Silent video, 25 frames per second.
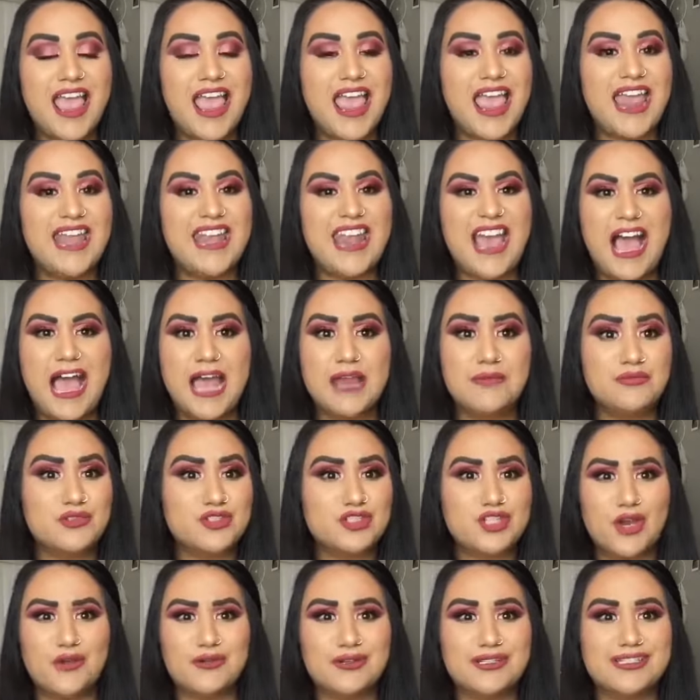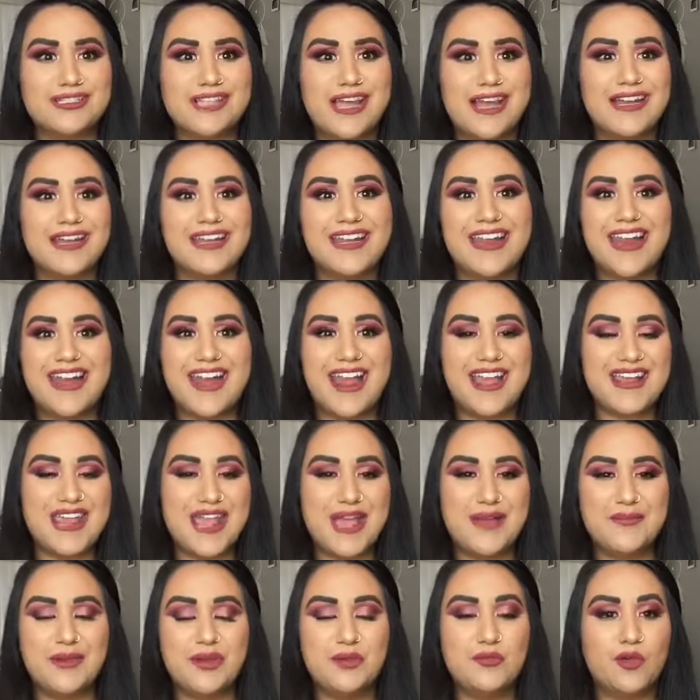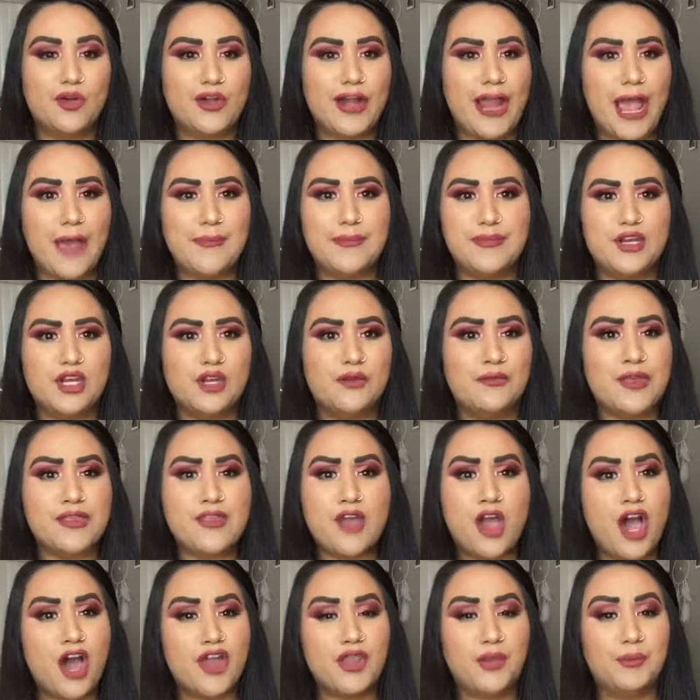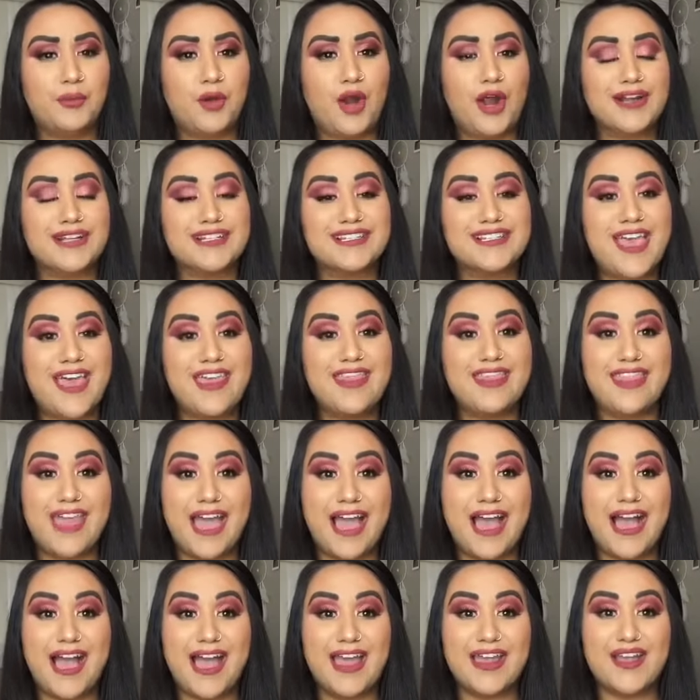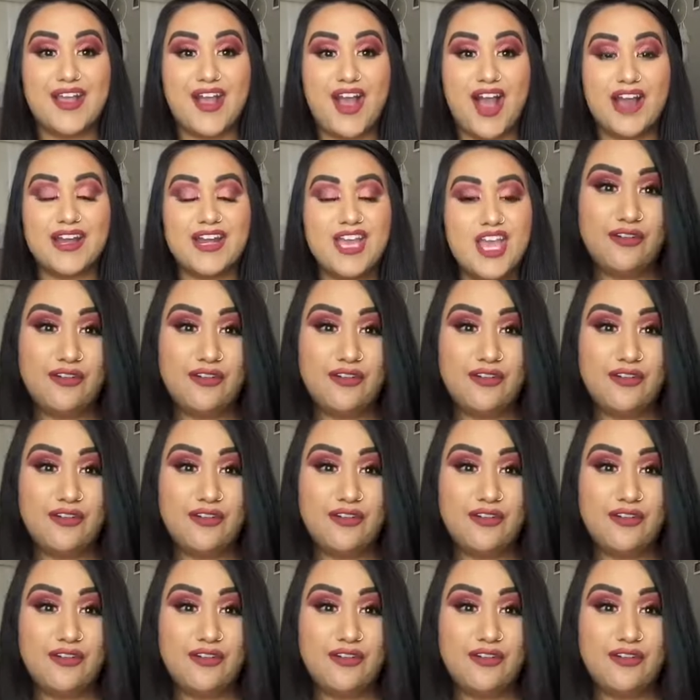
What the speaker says: and I'm so excited, and I can't be more happier with all the products that I got.